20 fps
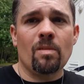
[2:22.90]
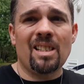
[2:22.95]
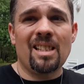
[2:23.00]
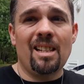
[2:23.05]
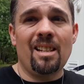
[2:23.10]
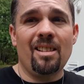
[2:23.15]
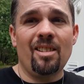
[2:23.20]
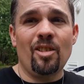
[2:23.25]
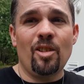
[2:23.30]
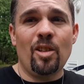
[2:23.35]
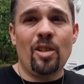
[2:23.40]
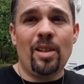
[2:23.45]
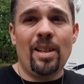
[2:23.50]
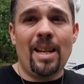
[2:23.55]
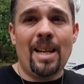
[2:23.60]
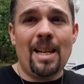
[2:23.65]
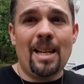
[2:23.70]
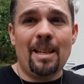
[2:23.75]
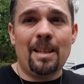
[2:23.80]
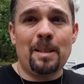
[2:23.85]
Other than
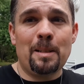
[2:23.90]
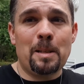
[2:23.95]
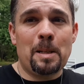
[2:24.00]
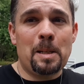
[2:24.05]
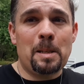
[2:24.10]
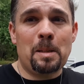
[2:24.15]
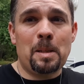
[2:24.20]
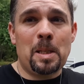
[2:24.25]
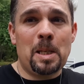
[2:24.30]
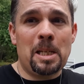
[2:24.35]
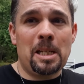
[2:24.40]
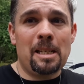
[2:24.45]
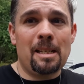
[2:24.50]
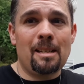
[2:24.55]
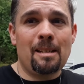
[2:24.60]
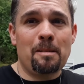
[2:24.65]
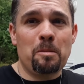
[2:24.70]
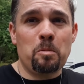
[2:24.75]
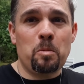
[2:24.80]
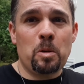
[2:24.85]
that, I
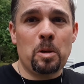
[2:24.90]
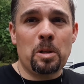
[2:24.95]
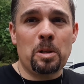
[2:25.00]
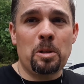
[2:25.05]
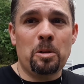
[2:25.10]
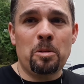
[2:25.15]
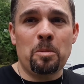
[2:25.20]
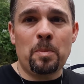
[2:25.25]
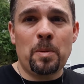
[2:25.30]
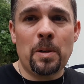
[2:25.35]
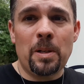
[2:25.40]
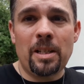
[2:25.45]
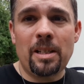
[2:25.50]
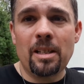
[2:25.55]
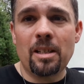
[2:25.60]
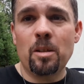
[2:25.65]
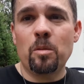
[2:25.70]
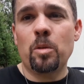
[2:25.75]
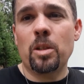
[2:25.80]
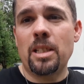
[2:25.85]
think we're doing pretty
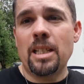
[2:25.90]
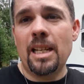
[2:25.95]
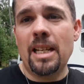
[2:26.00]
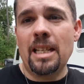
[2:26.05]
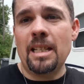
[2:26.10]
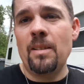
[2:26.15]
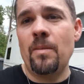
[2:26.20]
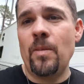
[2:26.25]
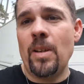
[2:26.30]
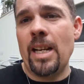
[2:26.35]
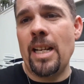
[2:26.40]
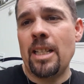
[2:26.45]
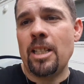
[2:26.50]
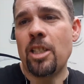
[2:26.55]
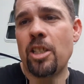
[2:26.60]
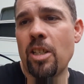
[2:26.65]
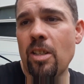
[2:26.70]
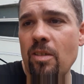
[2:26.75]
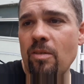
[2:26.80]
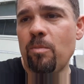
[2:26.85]
good. We're taking
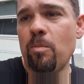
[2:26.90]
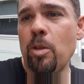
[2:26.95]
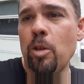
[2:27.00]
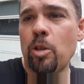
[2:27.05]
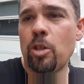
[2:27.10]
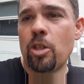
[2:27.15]
advantage of mooch